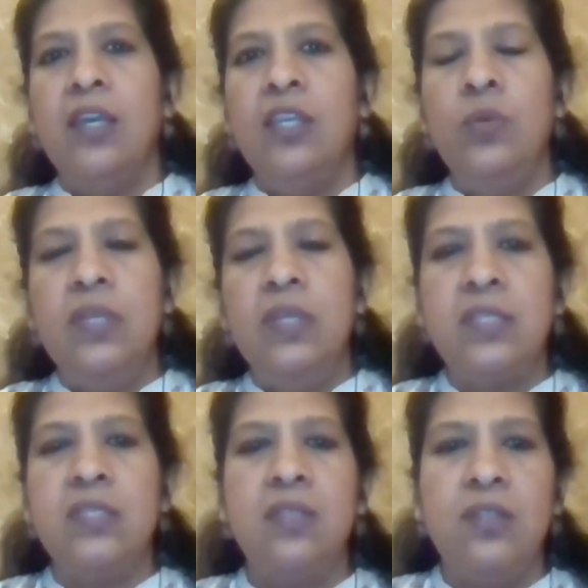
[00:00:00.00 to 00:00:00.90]
you
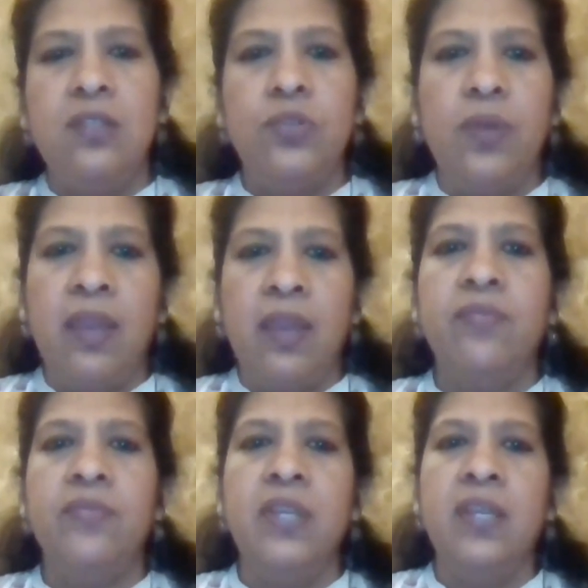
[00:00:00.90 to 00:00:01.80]
listen to
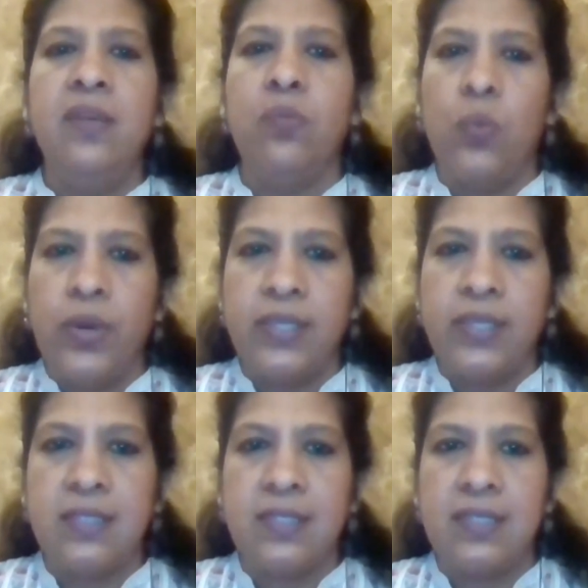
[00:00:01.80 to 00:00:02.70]
every
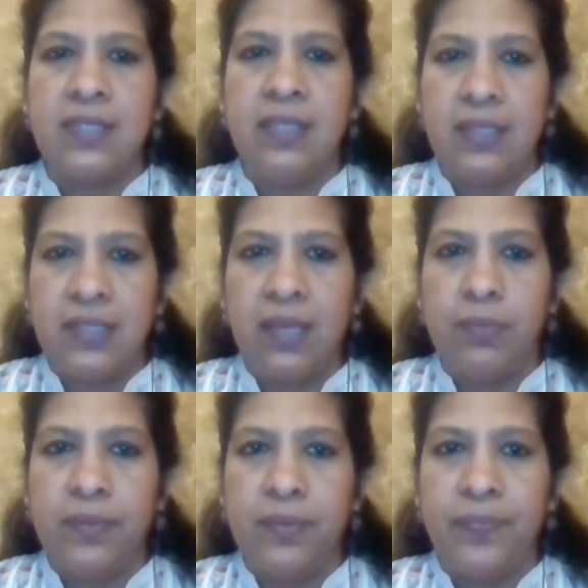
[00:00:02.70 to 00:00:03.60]
voice in the
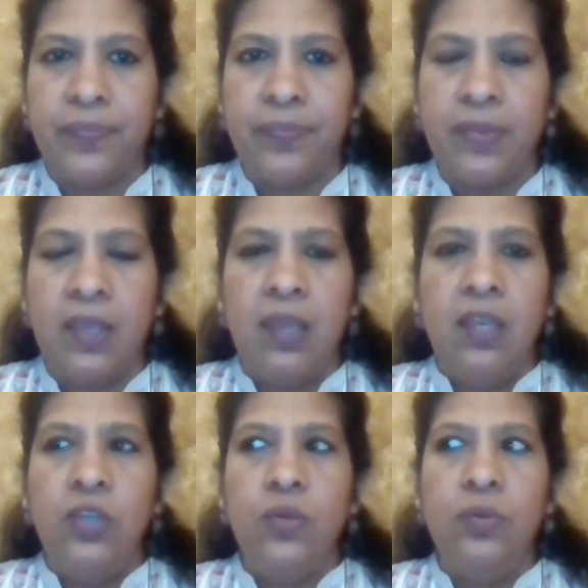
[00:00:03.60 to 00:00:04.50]
table.
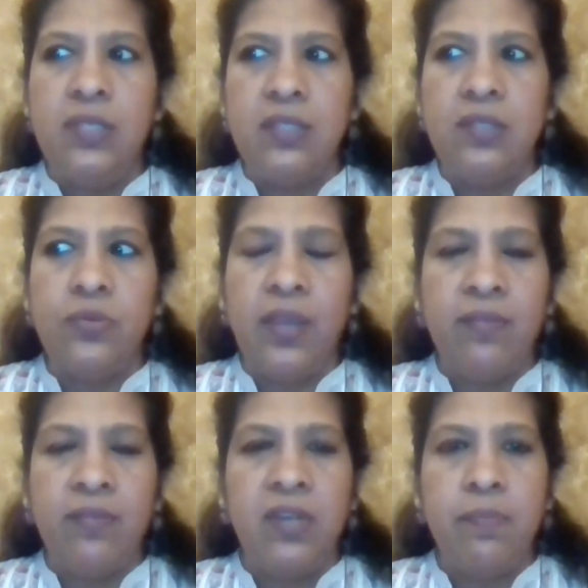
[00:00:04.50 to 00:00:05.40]
You listen to
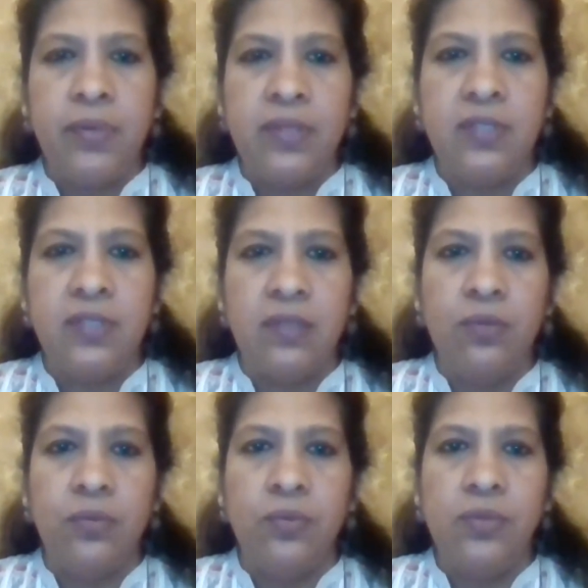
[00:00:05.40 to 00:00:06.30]
every person
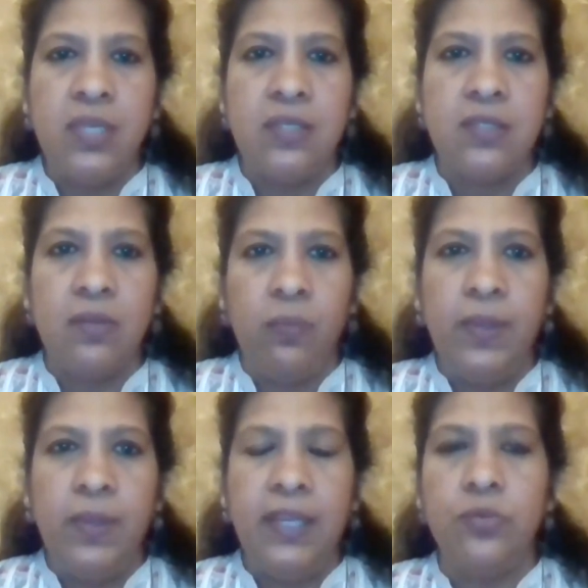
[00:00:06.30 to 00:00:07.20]
who is
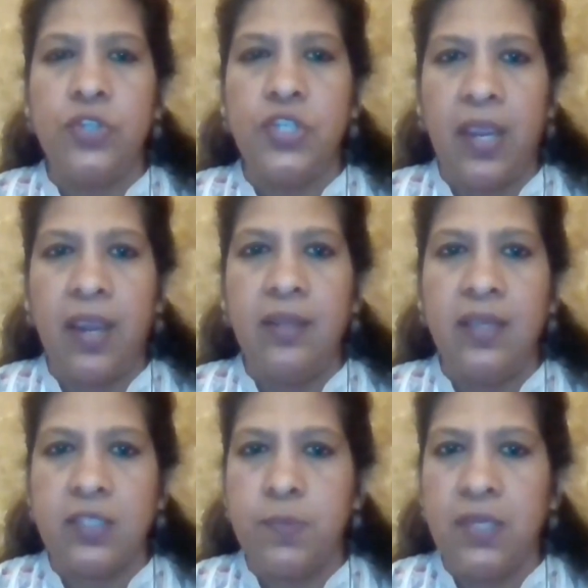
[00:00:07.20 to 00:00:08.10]
willing to share their
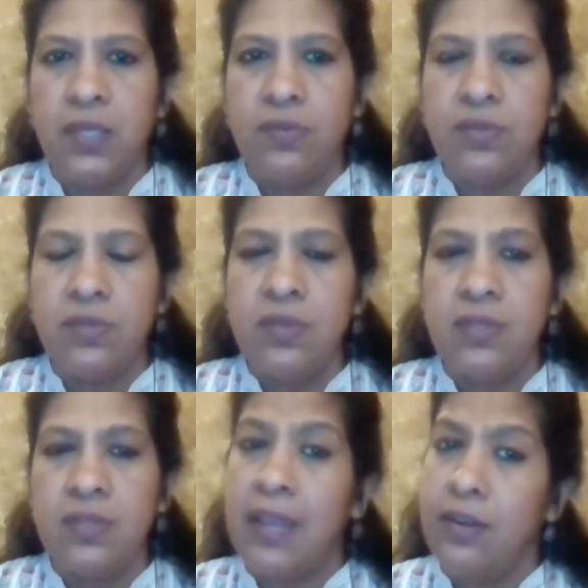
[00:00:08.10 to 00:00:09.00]

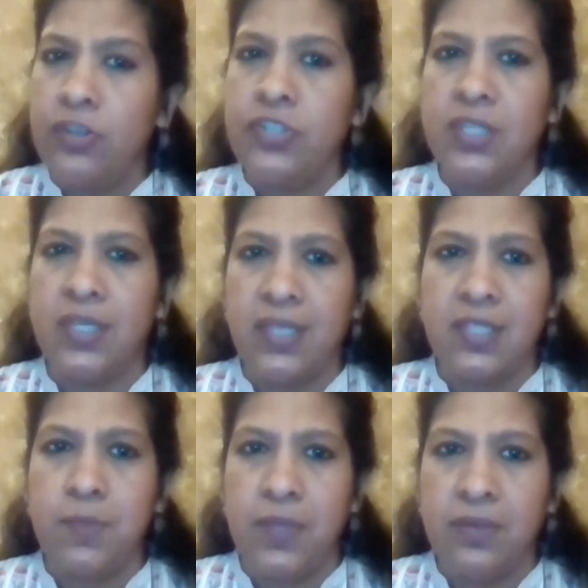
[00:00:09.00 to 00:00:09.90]
experiences and not share their
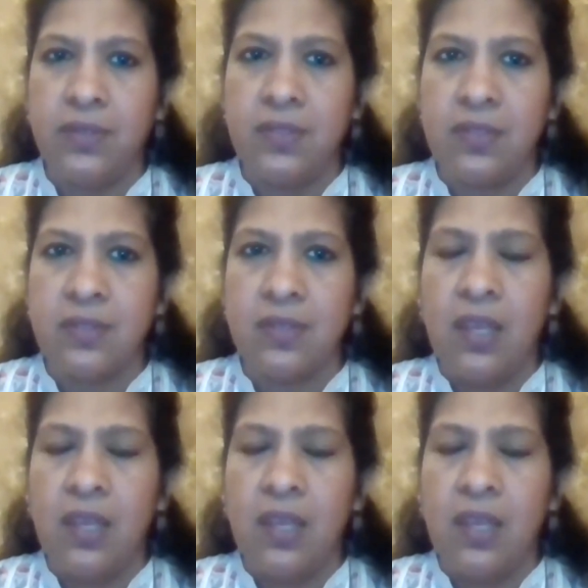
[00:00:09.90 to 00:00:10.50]
experiences.